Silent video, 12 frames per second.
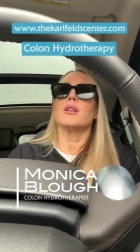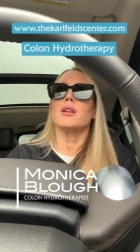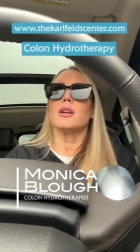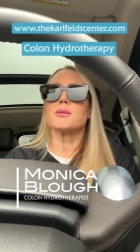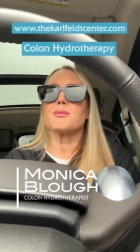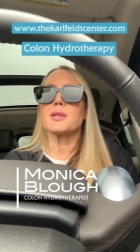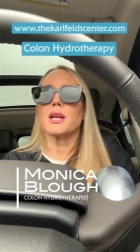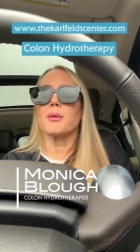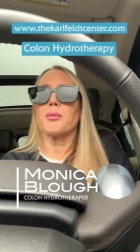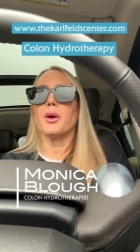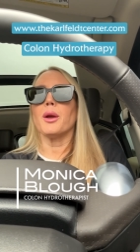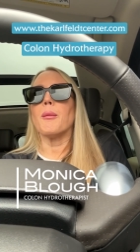that's beside the
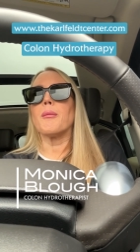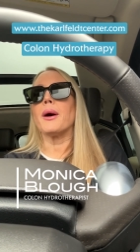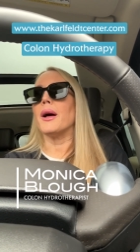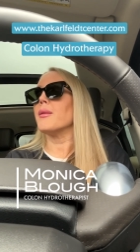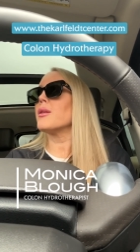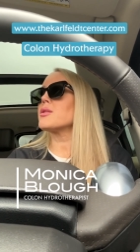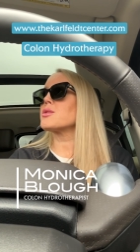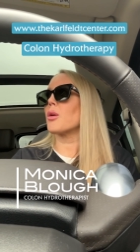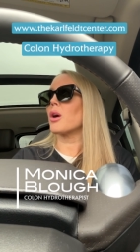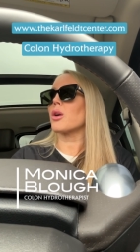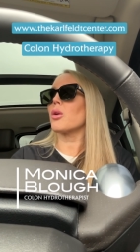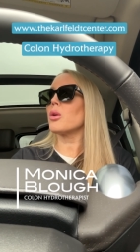point but so
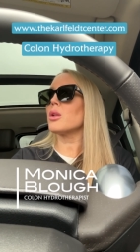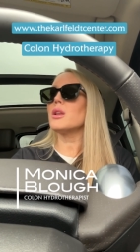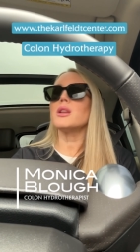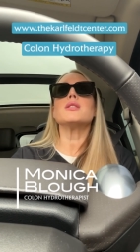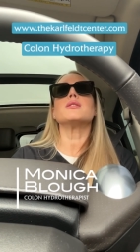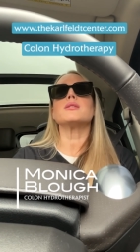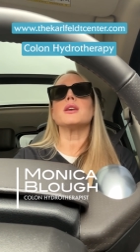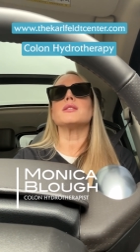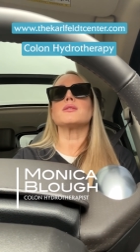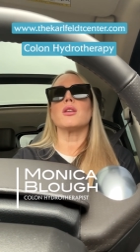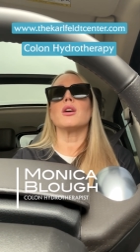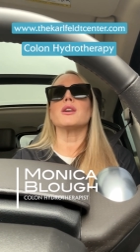our colon is
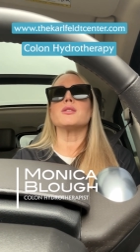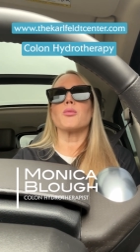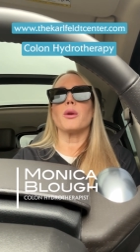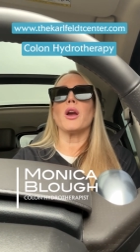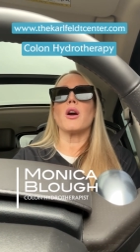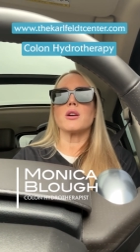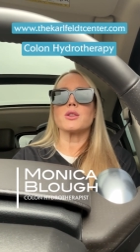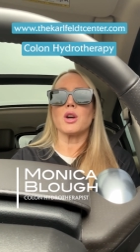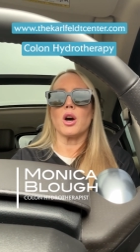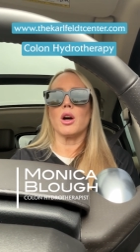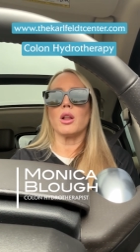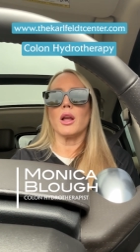as long as we are
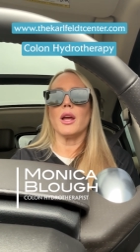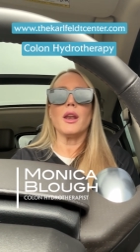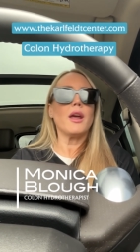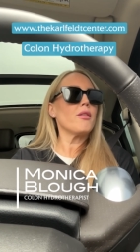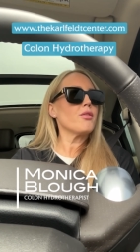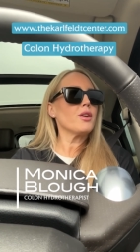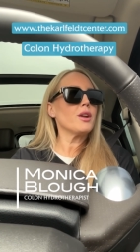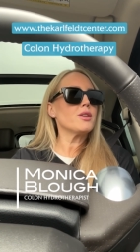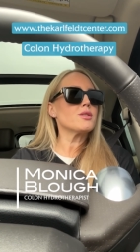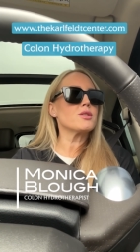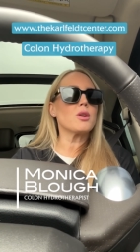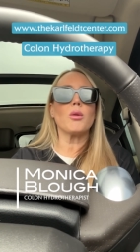tall, and every
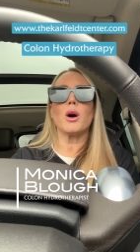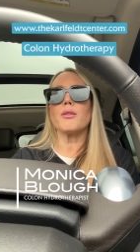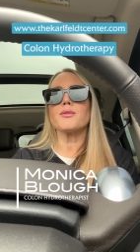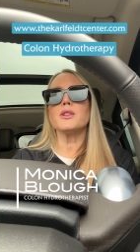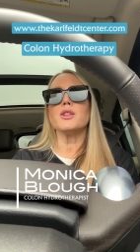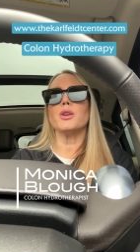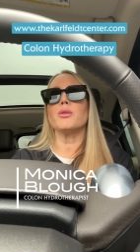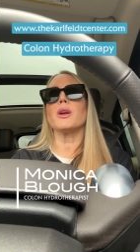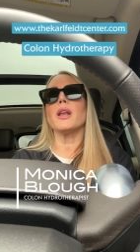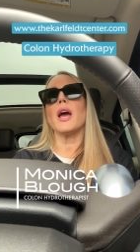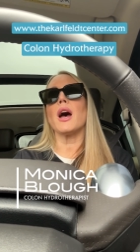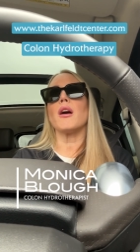so often you
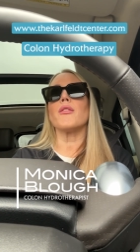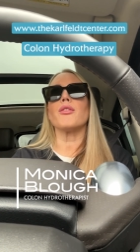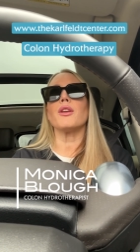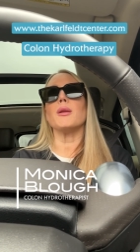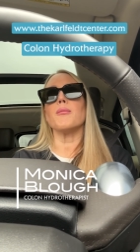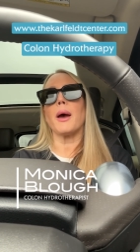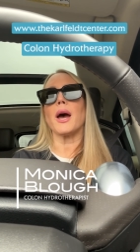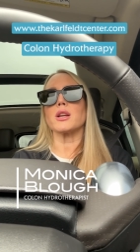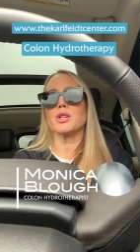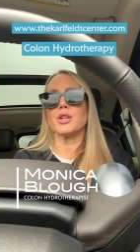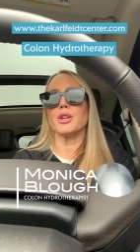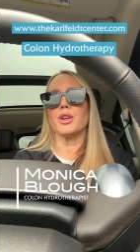can have
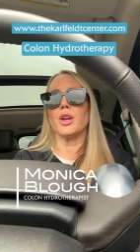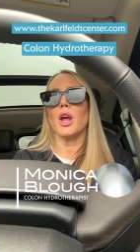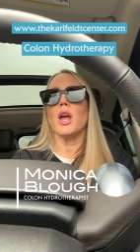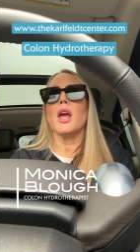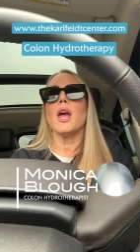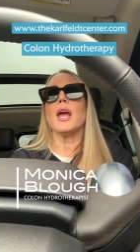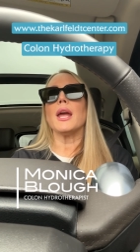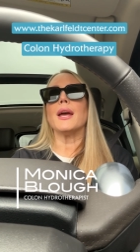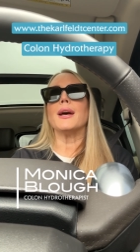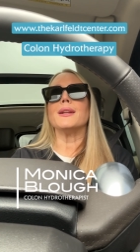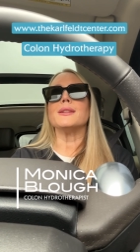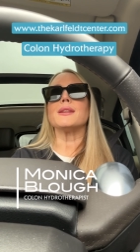impaction,
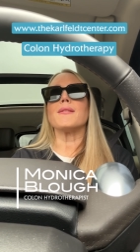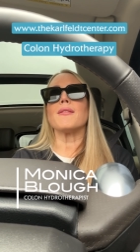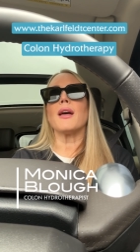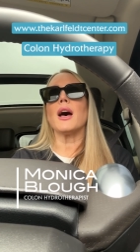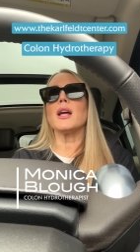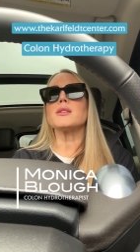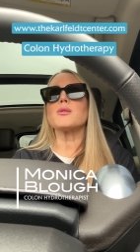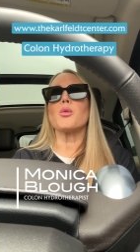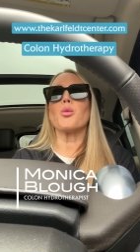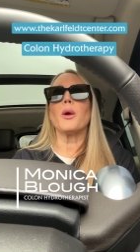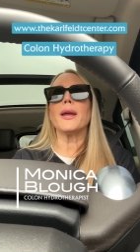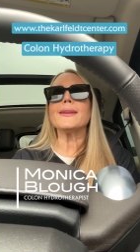and that
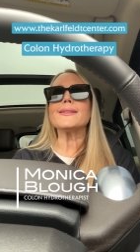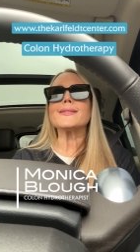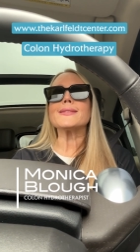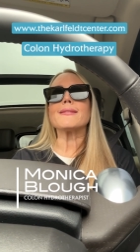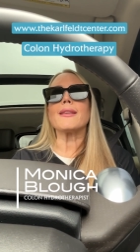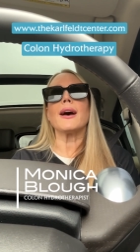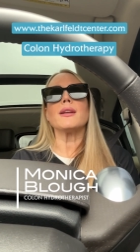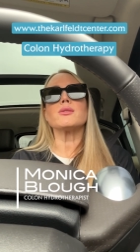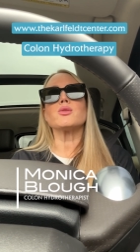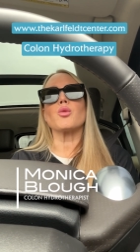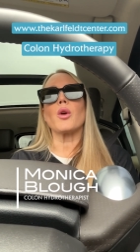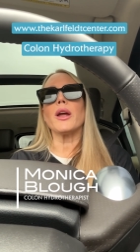waste,
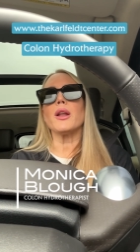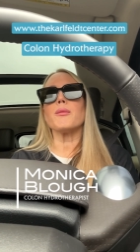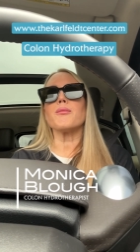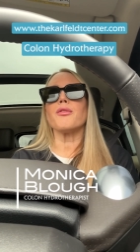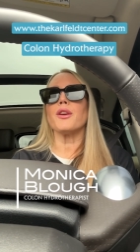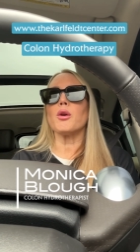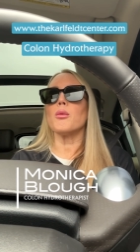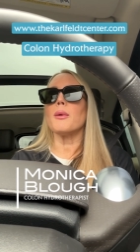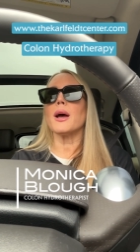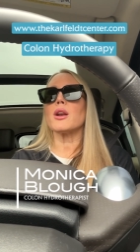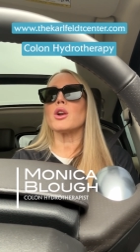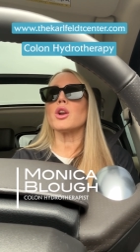that dried up fecal
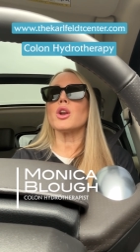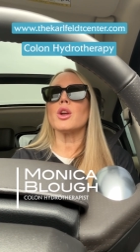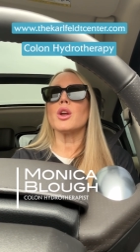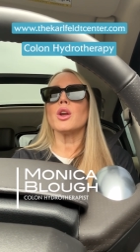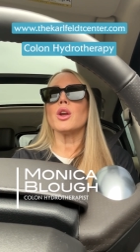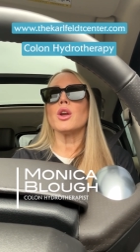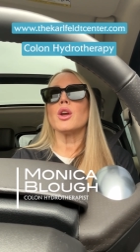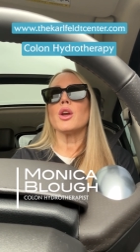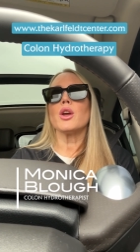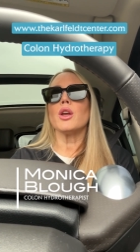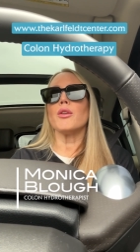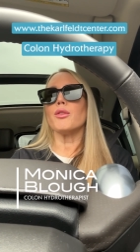matter,
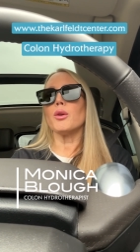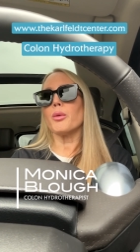if you